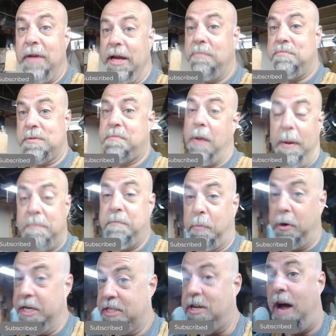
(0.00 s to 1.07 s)
It's a
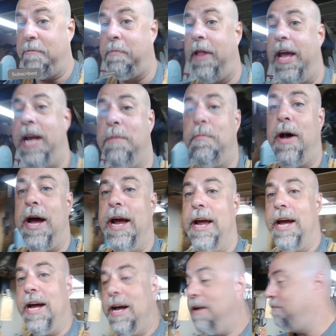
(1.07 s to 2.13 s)
pretty soft blade.
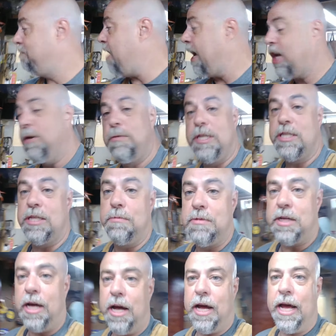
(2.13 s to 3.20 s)
My vacuum
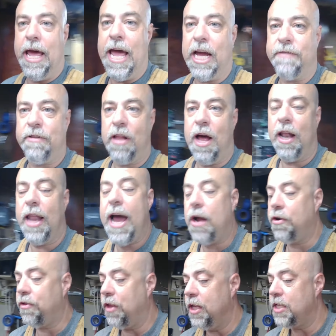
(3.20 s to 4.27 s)
system's a heck of a lot
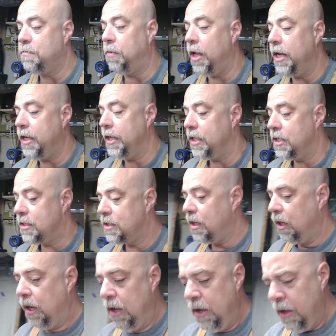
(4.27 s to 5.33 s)
louder than this blade is.
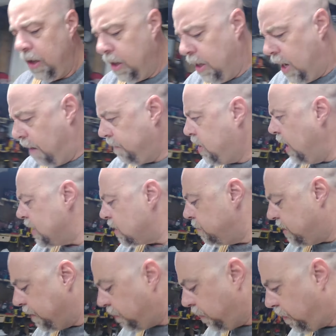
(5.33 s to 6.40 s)
Cut some
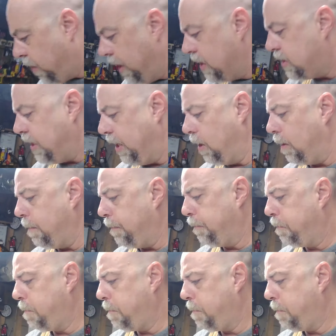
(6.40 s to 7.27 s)
different things here.